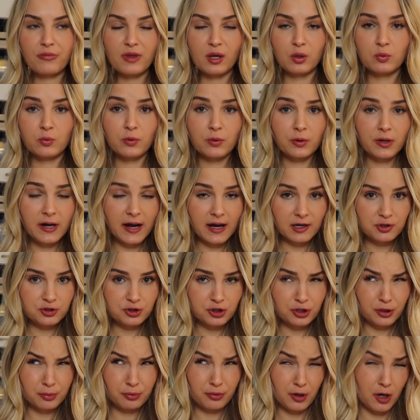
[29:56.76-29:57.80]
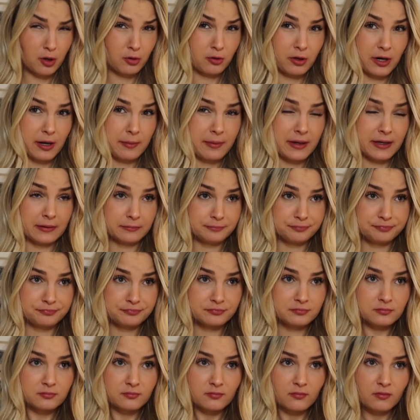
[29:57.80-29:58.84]
we're actually programming
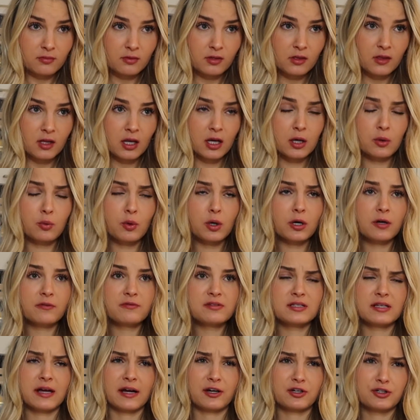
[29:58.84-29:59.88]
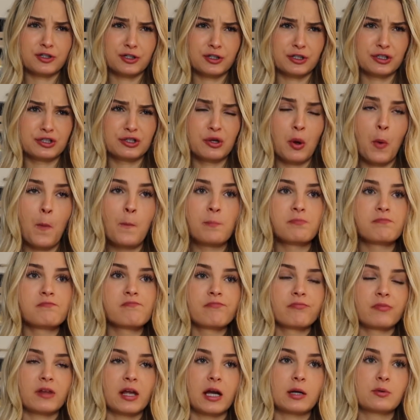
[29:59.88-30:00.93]
in one of his lectures.
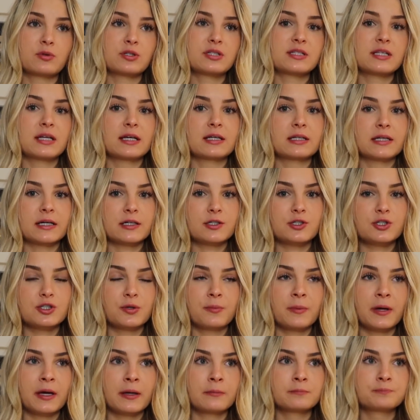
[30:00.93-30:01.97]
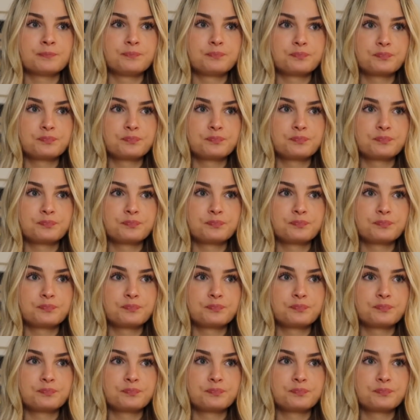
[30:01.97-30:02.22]
I was sitting next to me